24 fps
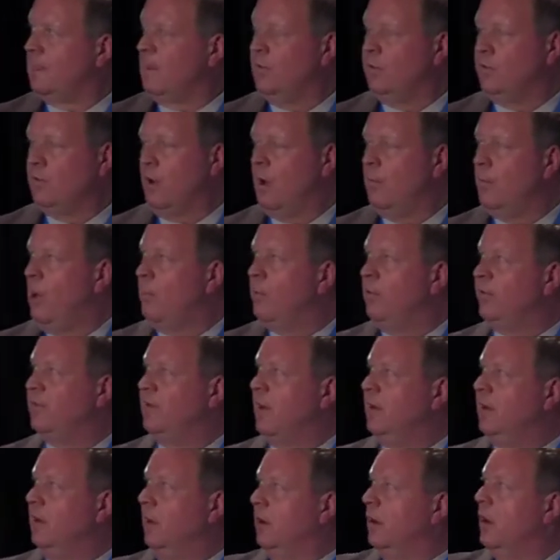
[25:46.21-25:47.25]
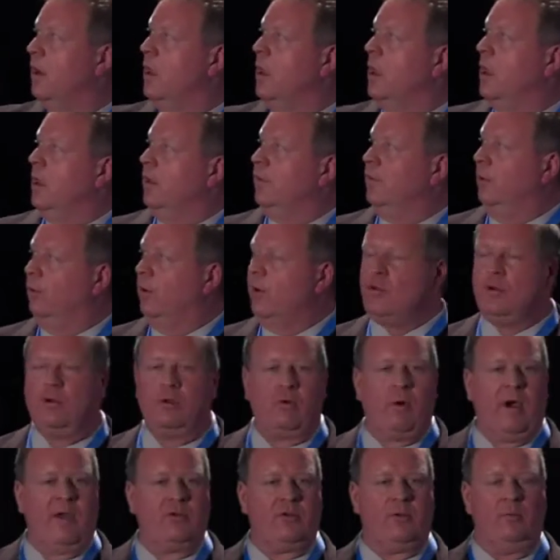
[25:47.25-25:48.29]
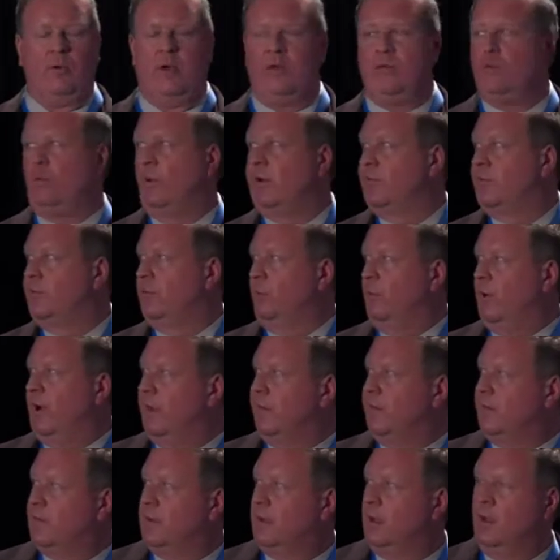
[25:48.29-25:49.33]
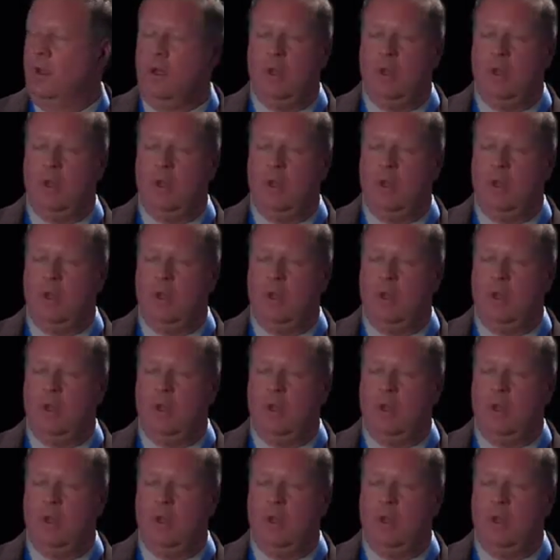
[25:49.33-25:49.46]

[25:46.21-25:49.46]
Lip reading: So I'm almost done here. The original question was, what's the risk?